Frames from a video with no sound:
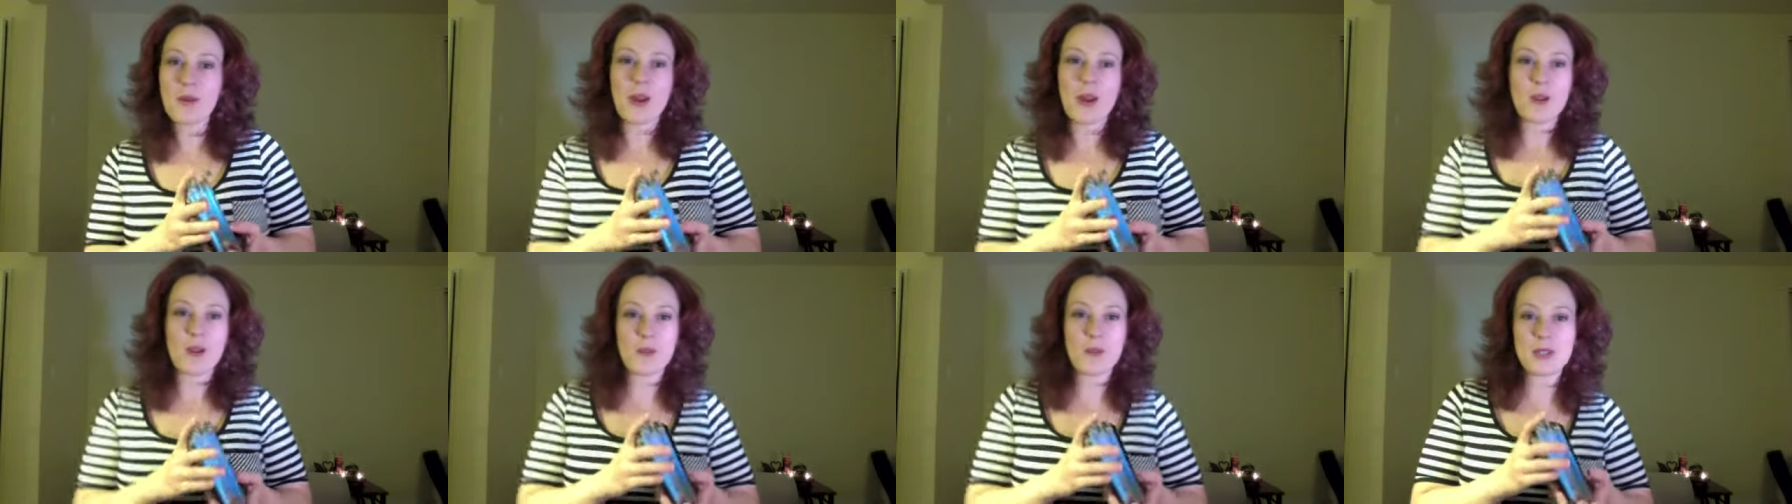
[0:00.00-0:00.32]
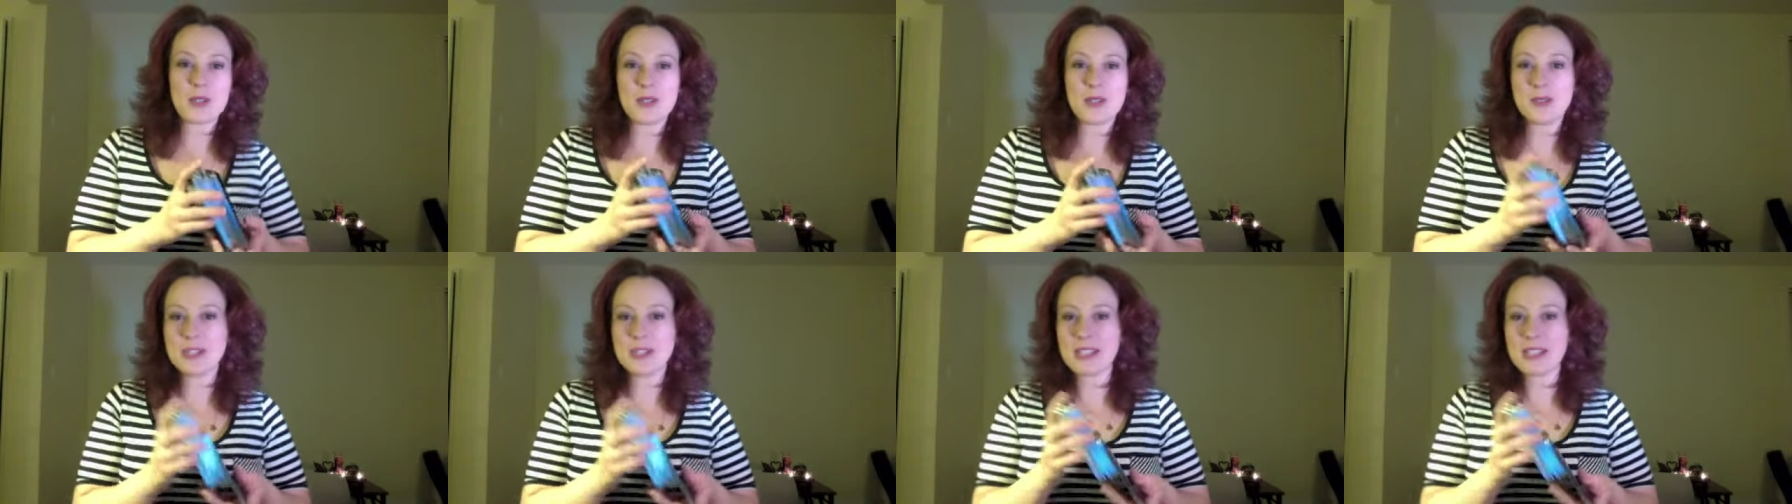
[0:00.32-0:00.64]
why aren't we
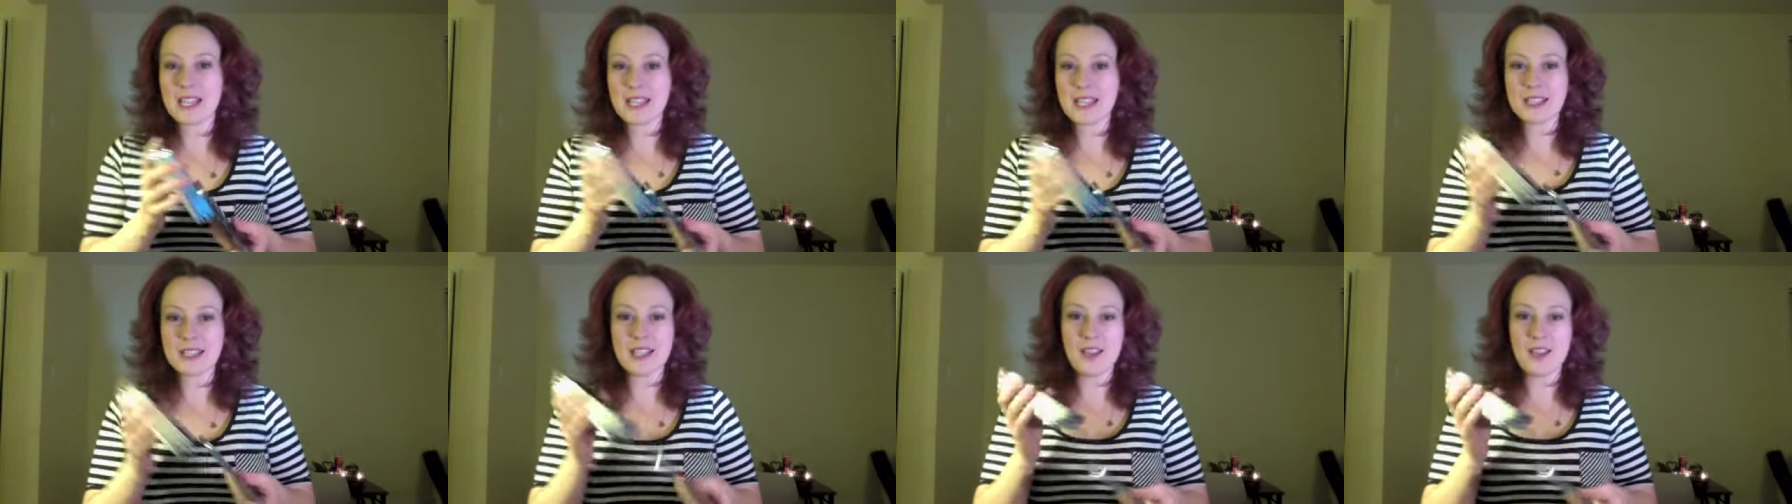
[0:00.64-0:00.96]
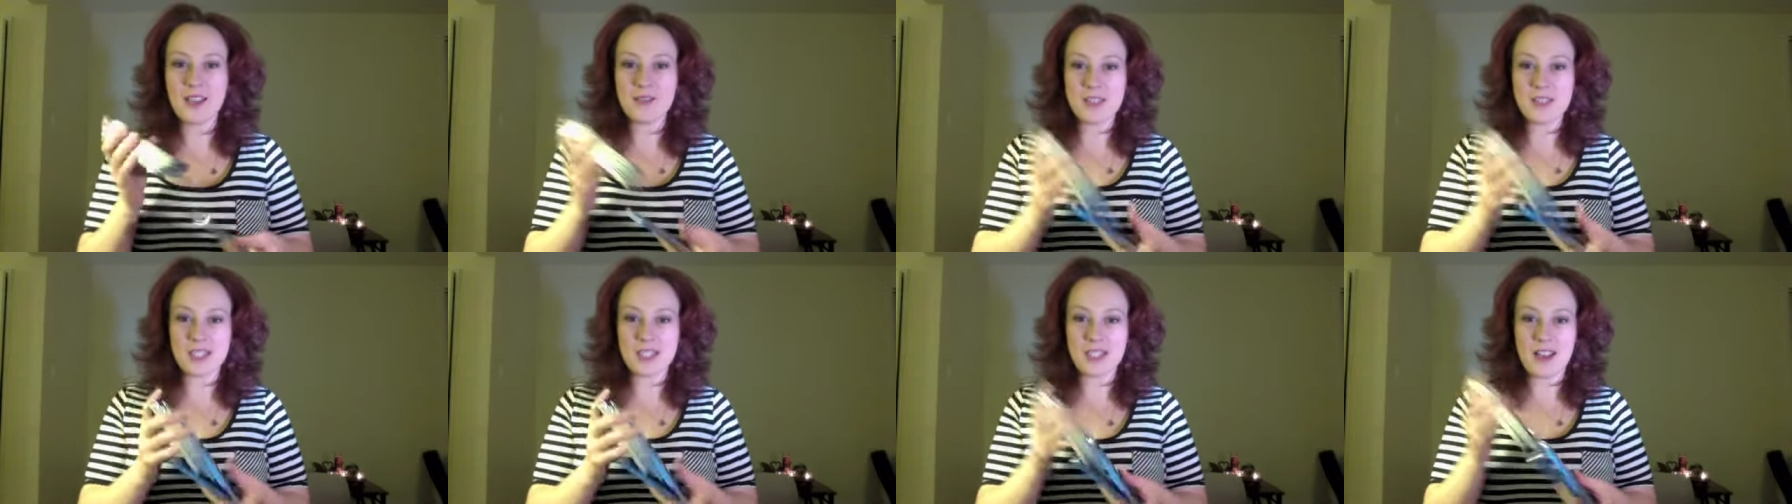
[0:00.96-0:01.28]
doing like
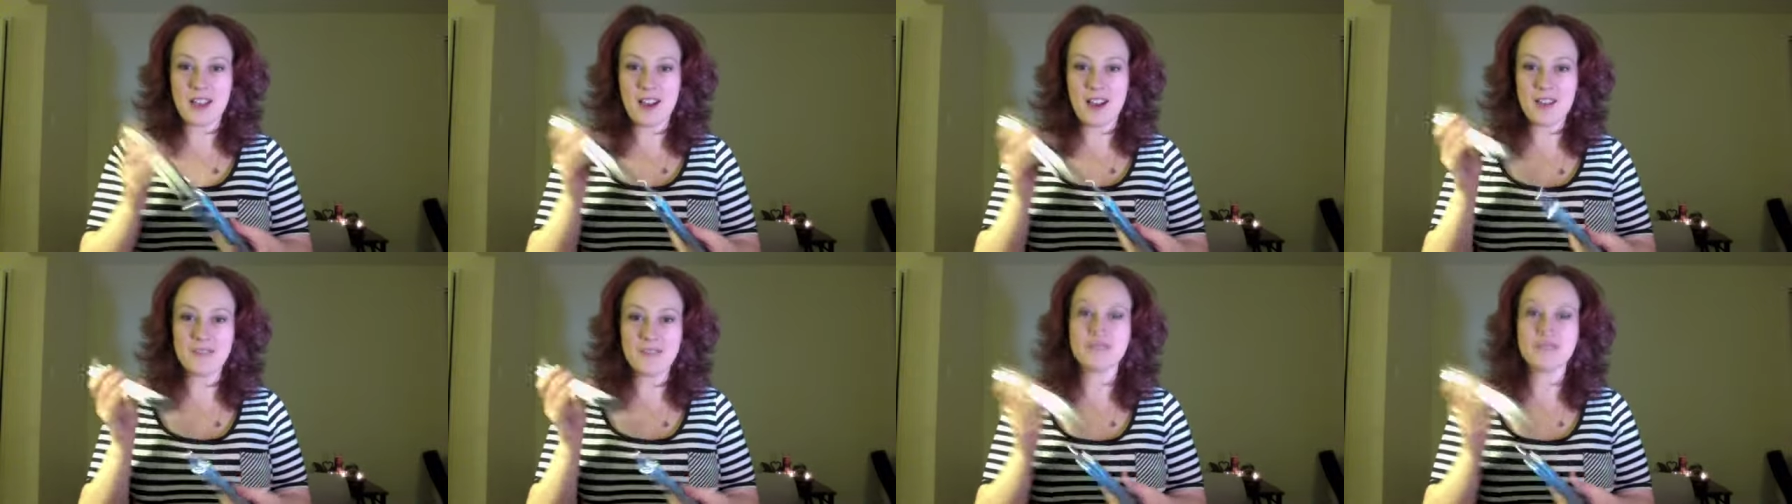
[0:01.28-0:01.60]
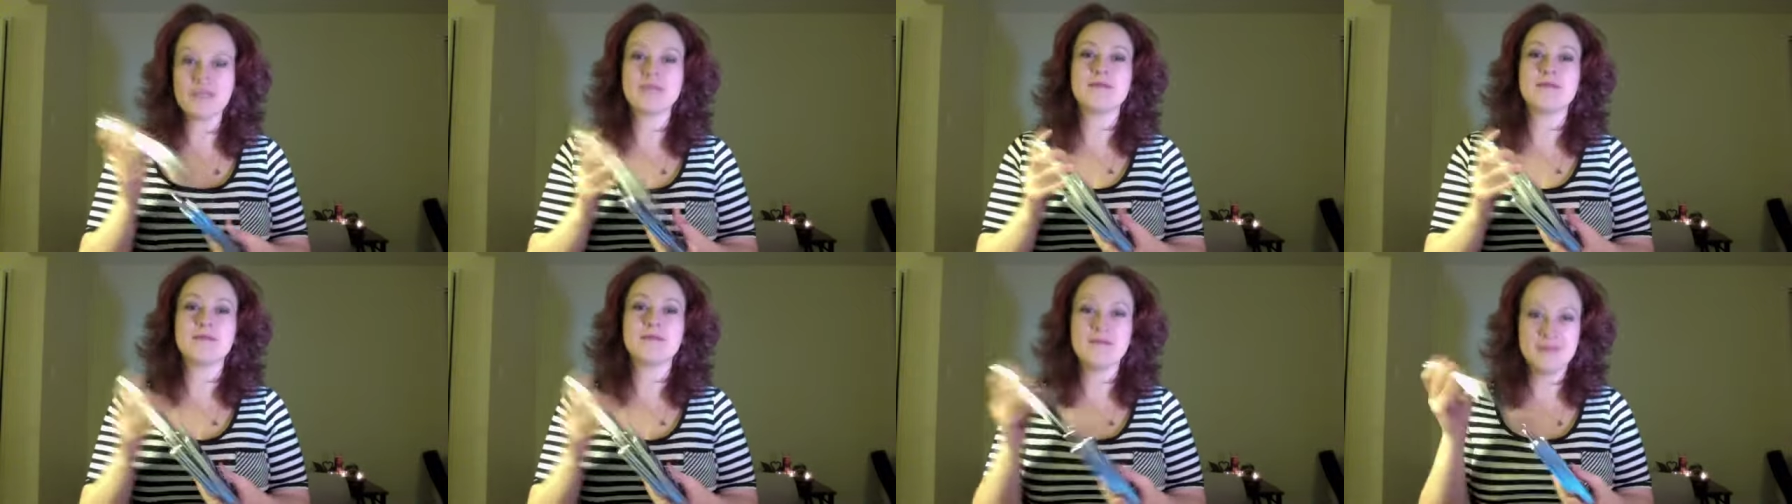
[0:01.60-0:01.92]
love
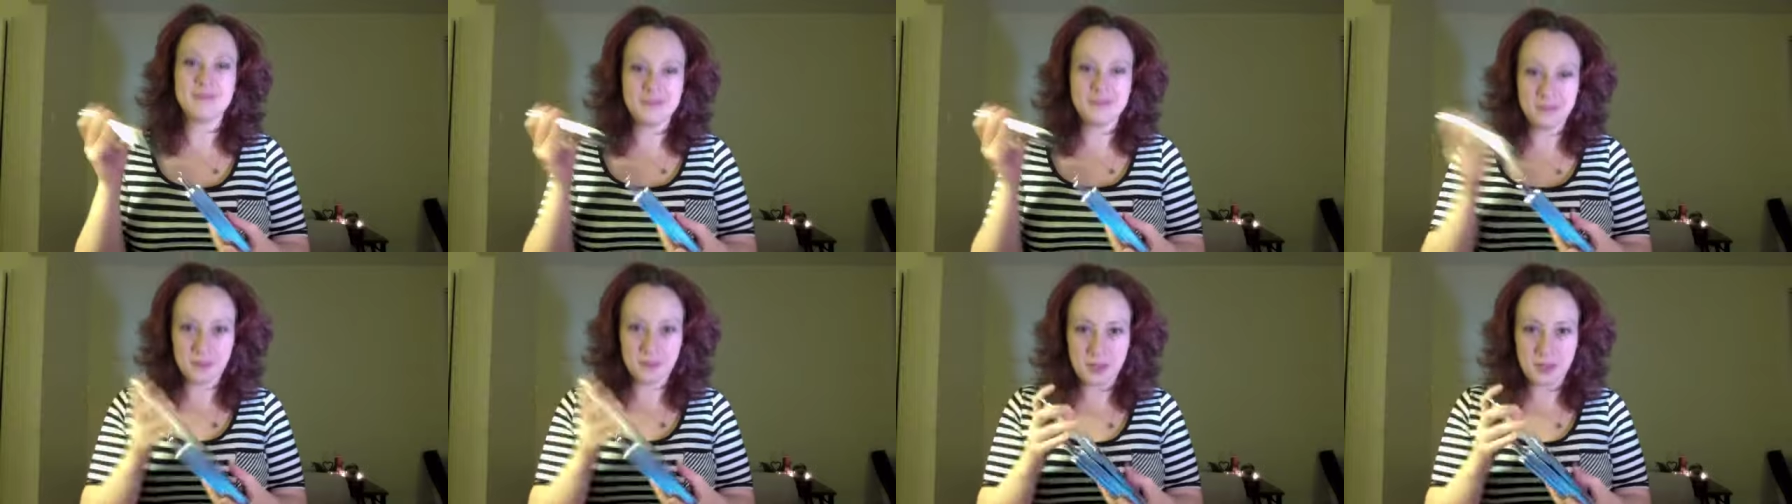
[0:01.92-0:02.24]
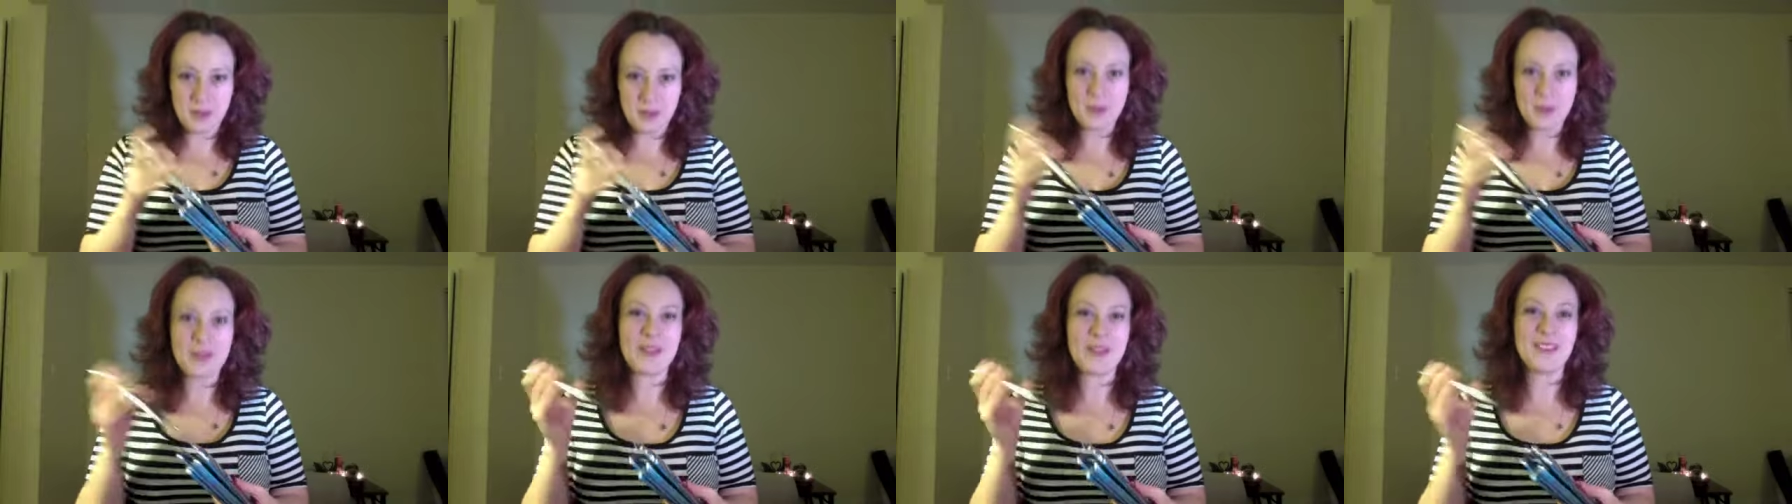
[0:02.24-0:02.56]
stuff?
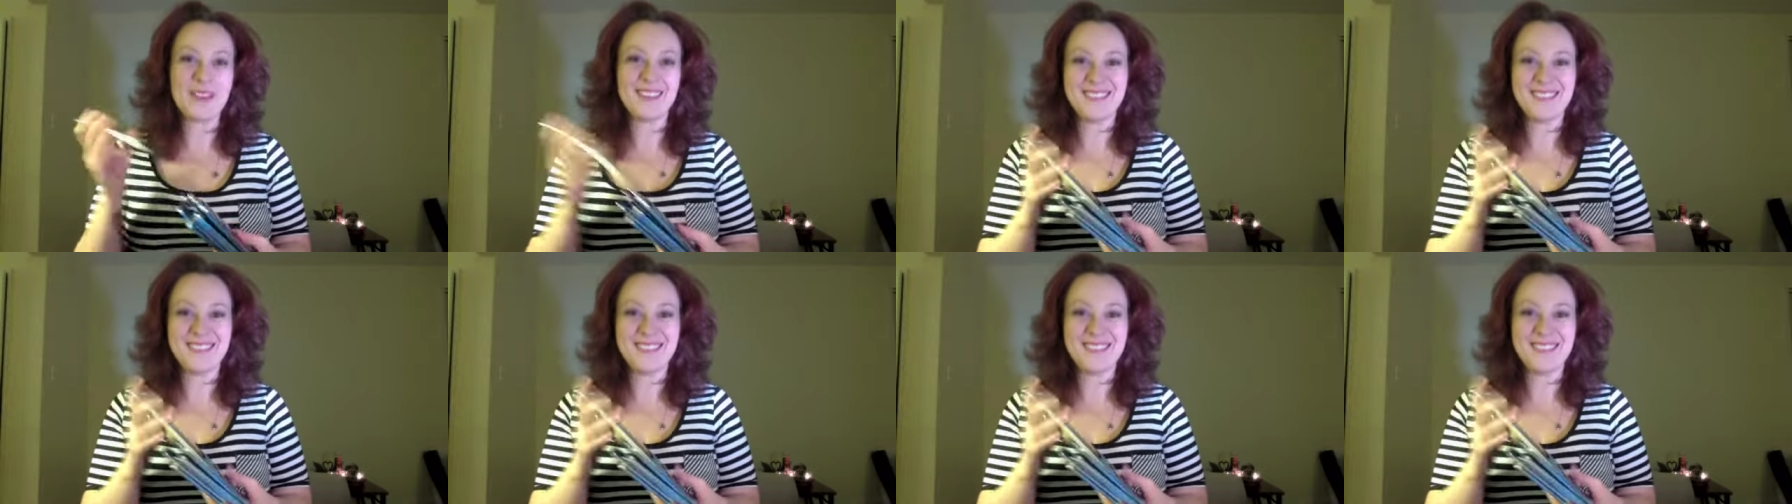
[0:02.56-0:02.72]
We will.